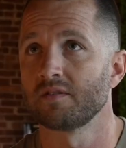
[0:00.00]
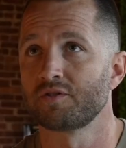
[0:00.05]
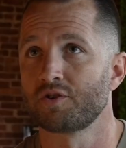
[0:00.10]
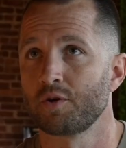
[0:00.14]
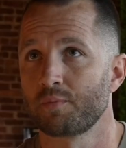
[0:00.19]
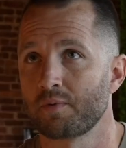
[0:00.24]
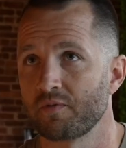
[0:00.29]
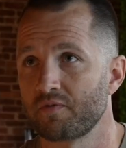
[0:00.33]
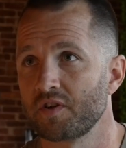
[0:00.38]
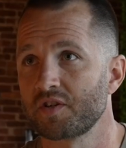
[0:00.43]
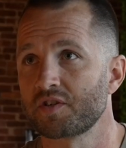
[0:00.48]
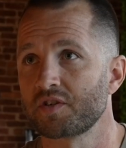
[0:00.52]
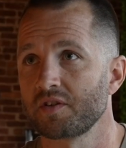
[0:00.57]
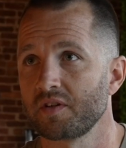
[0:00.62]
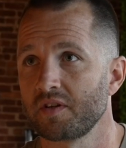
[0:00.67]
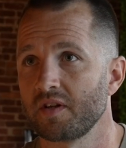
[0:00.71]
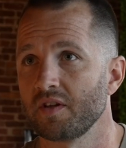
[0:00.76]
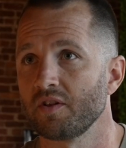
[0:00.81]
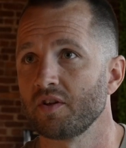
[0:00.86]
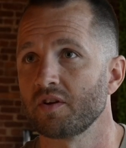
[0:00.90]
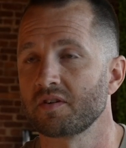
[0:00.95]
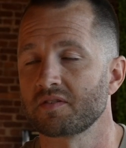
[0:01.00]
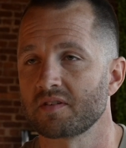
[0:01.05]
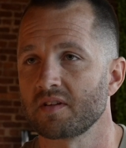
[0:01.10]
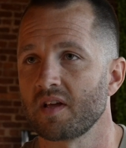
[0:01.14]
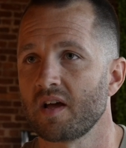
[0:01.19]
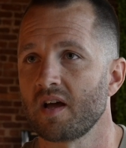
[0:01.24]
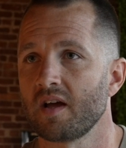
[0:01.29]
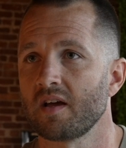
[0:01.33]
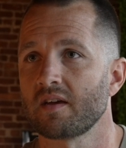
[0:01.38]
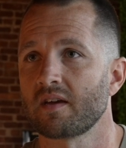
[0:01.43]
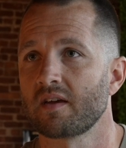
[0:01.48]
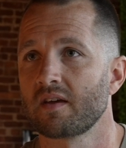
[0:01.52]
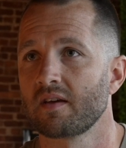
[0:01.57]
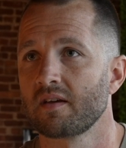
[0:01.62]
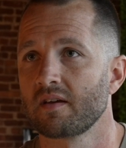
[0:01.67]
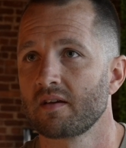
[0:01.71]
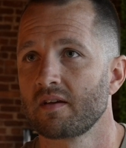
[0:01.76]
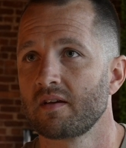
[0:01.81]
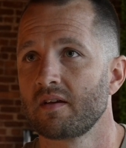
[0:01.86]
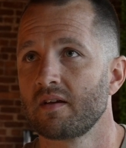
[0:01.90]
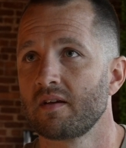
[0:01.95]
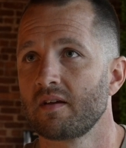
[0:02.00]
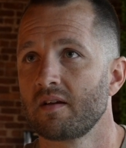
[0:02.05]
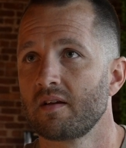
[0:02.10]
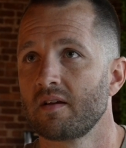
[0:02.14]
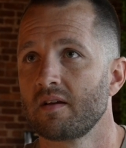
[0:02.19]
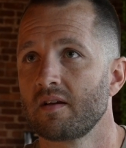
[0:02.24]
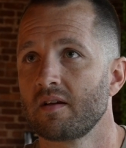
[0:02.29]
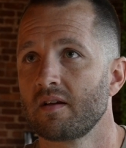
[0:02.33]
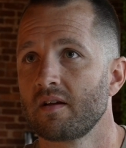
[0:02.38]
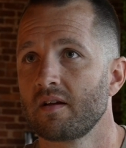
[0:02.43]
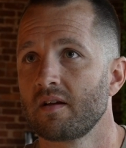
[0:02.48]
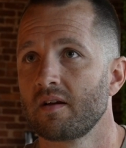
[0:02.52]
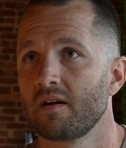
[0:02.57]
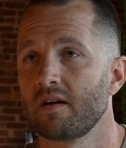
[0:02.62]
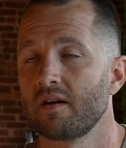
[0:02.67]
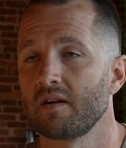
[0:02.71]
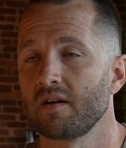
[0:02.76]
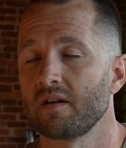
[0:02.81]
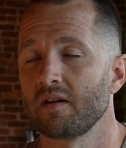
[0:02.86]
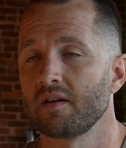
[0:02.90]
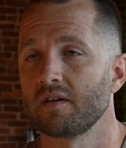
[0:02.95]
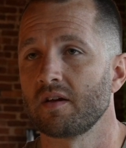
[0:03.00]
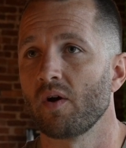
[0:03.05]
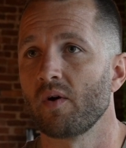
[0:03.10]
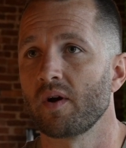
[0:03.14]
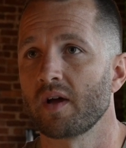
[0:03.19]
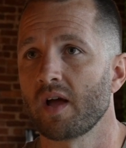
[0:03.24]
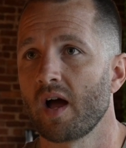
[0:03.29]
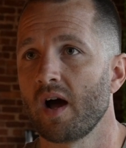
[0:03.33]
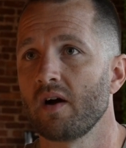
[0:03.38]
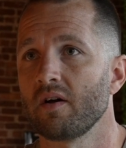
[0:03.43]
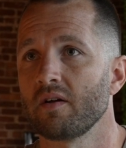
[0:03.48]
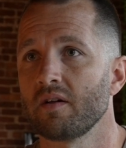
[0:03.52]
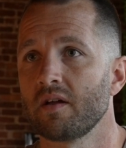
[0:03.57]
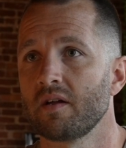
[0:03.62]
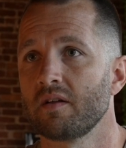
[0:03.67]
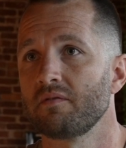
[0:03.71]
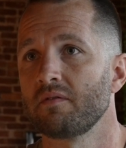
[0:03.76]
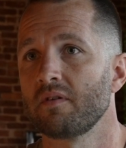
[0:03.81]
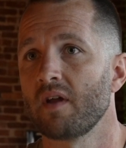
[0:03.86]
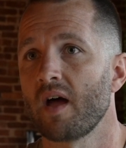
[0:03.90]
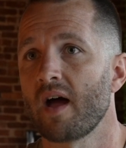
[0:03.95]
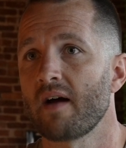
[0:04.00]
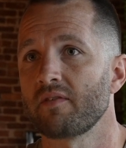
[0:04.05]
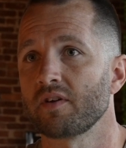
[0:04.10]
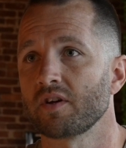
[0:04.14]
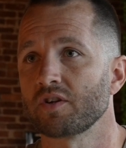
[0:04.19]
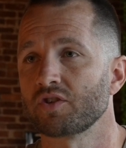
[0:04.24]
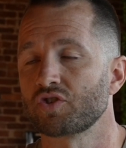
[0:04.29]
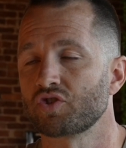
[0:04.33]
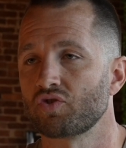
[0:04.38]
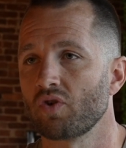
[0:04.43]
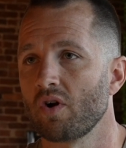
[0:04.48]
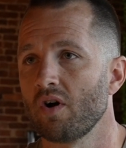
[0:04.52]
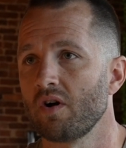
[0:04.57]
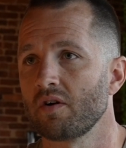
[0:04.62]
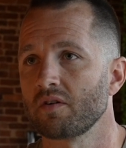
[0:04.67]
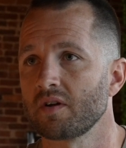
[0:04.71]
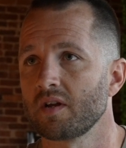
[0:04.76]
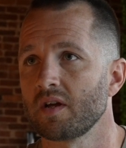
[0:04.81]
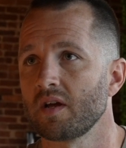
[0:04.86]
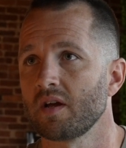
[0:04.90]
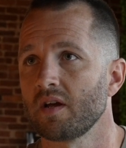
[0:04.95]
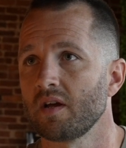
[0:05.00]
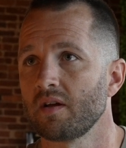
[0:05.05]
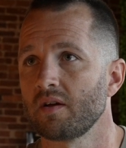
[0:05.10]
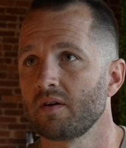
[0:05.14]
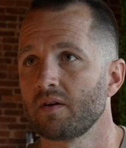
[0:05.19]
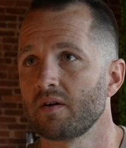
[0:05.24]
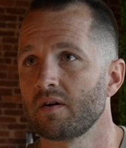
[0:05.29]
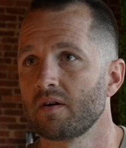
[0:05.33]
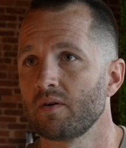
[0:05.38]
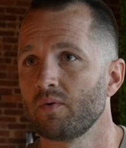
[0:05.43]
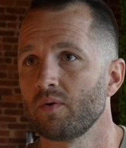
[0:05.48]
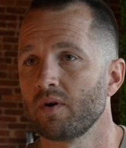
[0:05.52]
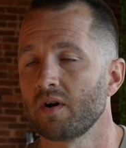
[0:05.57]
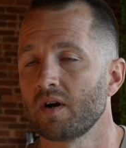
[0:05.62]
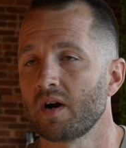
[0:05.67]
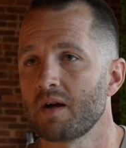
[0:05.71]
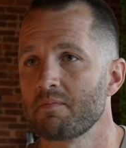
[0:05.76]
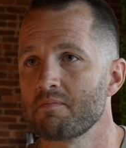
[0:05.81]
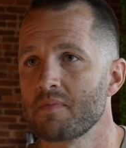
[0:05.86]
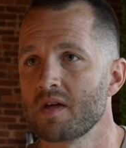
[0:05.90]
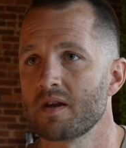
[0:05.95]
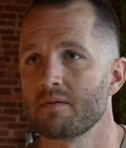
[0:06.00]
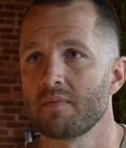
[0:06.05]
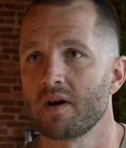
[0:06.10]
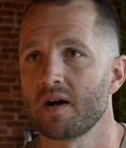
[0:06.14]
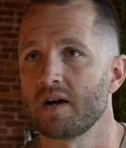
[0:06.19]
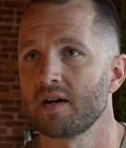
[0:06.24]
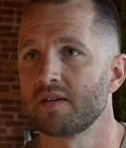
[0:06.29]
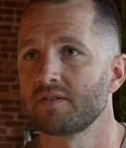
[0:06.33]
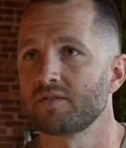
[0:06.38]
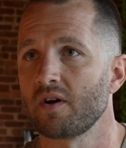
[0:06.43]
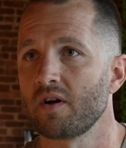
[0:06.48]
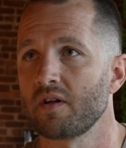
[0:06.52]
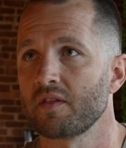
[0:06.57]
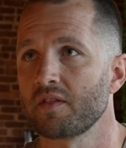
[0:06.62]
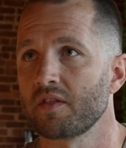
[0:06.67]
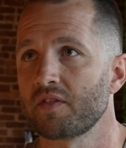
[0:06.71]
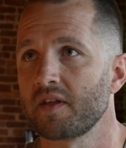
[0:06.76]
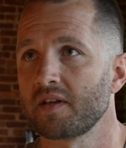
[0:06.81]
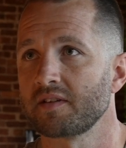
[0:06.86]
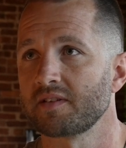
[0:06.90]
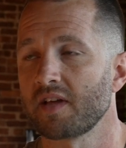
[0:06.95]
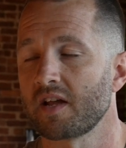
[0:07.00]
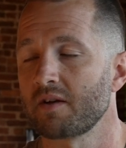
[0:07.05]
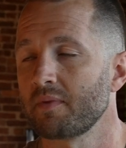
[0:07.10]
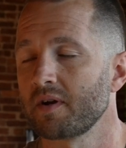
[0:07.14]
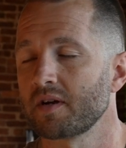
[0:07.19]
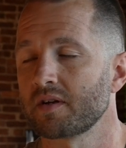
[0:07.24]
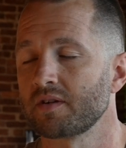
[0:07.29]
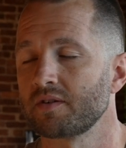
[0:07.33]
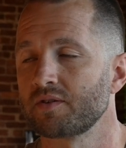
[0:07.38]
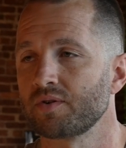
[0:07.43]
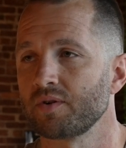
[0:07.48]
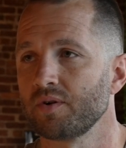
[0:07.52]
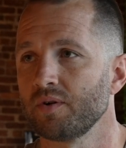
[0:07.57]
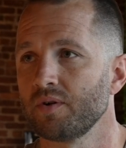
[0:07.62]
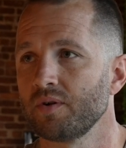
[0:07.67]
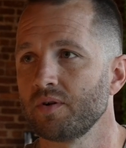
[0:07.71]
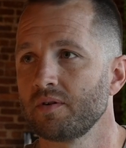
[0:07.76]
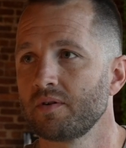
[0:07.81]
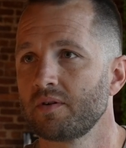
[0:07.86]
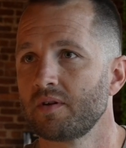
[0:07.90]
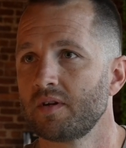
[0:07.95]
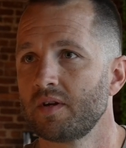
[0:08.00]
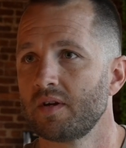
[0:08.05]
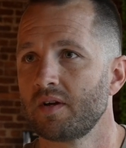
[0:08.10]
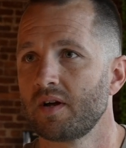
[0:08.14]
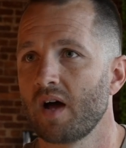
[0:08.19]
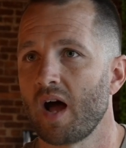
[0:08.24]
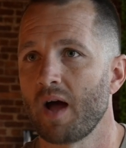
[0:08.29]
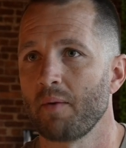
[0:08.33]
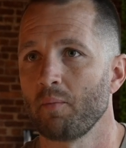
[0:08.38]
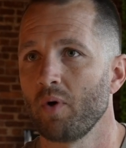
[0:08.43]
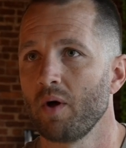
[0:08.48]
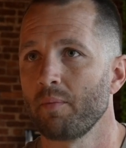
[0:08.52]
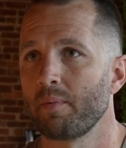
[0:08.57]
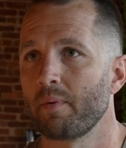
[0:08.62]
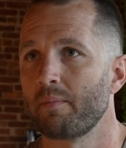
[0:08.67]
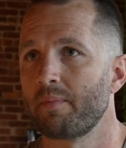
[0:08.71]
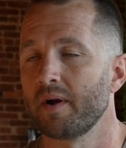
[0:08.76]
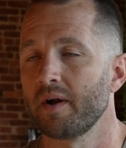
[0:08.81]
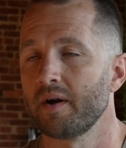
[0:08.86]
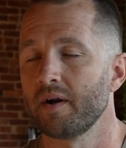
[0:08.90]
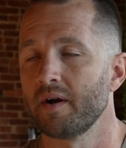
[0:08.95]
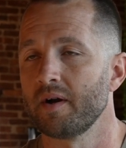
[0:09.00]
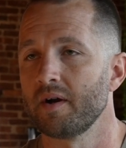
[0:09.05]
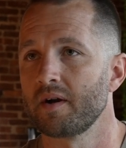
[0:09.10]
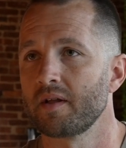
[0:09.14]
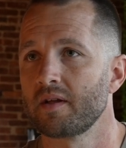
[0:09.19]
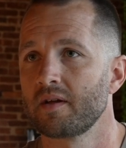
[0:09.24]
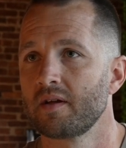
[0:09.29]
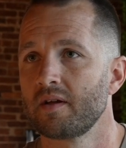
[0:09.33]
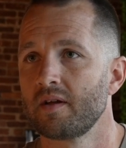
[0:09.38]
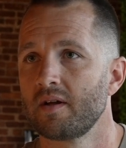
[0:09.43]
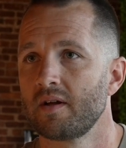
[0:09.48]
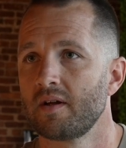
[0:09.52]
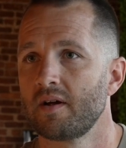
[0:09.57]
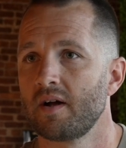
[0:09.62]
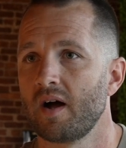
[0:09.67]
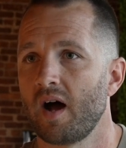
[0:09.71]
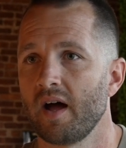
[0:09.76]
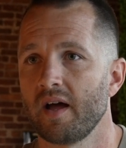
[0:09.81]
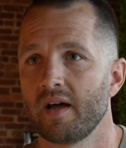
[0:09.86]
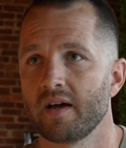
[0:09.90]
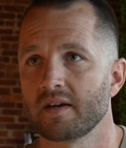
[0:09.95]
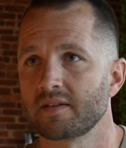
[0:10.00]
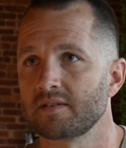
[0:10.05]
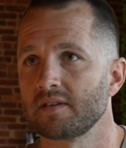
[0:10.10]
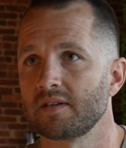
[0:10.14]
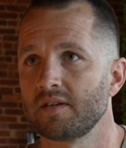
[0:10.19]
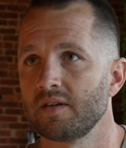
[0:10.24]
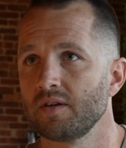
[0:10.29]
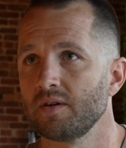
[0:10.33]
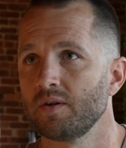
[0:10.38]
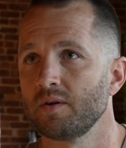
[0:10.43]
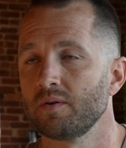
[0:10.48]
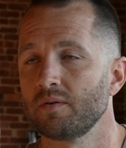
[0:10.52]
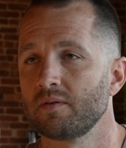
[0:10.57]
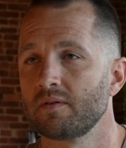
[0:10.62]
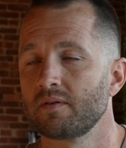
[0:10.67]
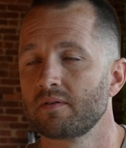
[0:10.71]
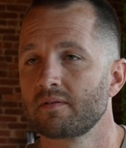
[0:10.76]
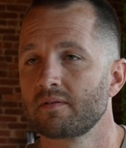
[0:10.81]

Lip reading: superficially it looks like going out and having a strong day where I minimize all the things out of my control. I'm well prepared, I execute,